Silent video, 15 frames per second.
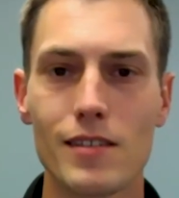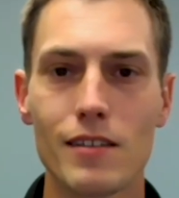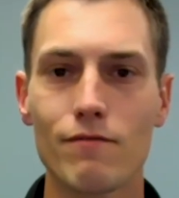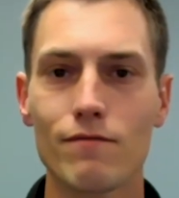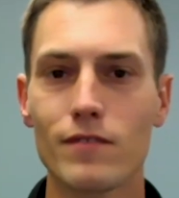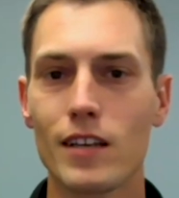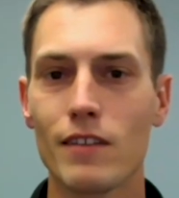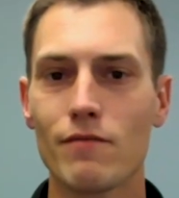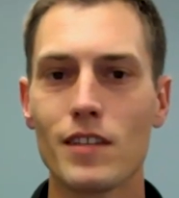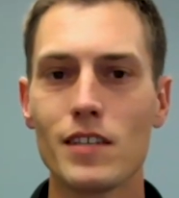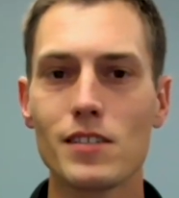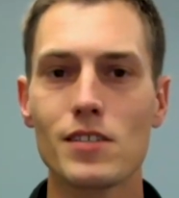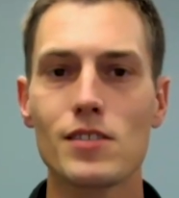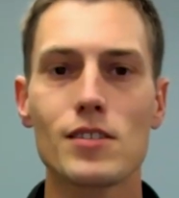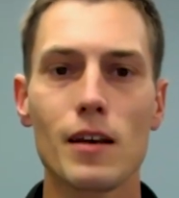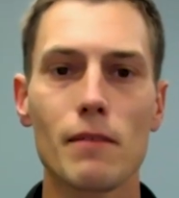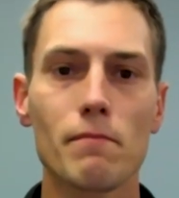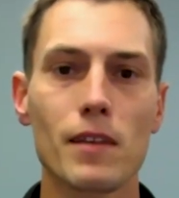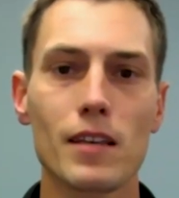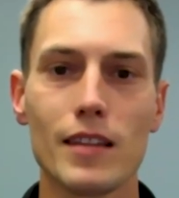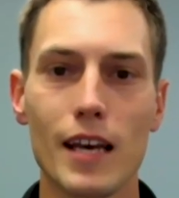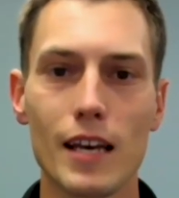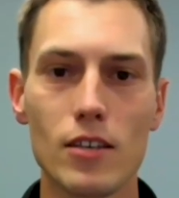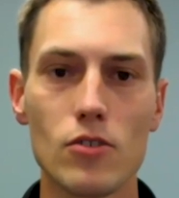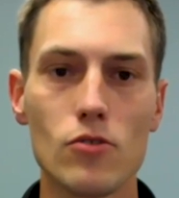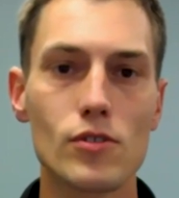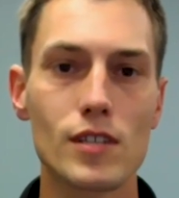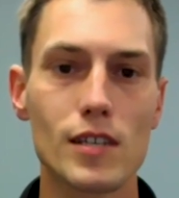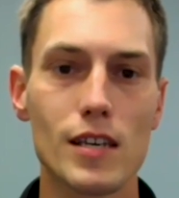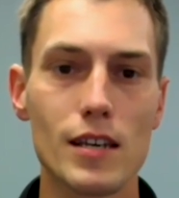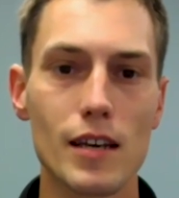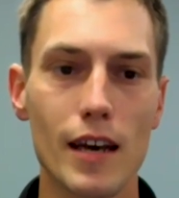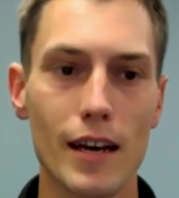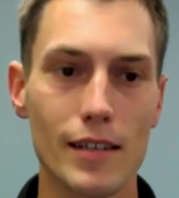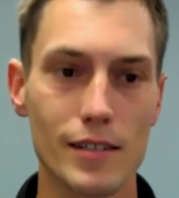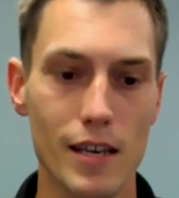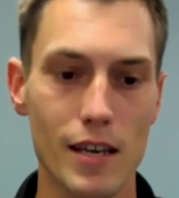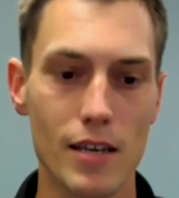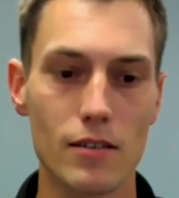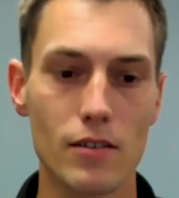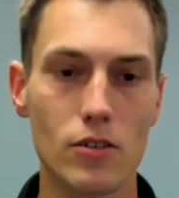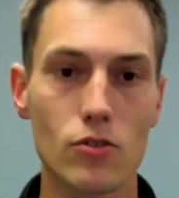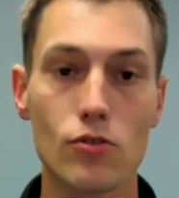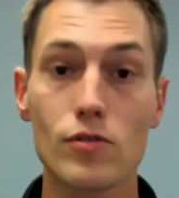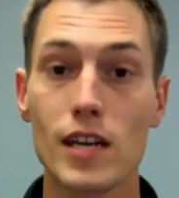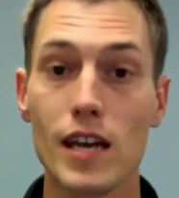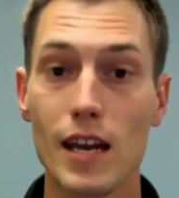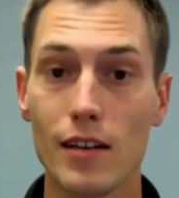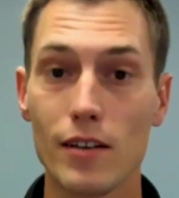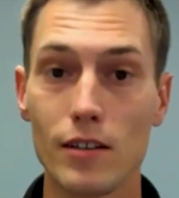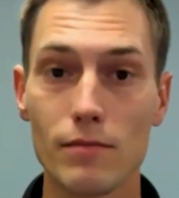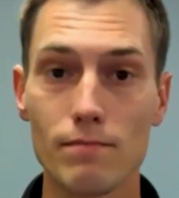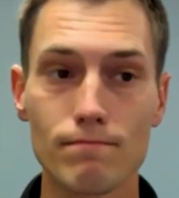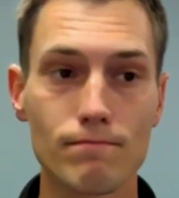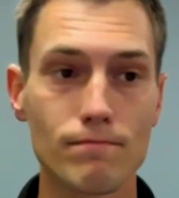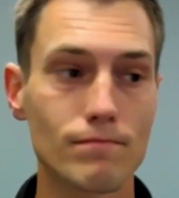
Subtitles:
if this is something that you see as a creator,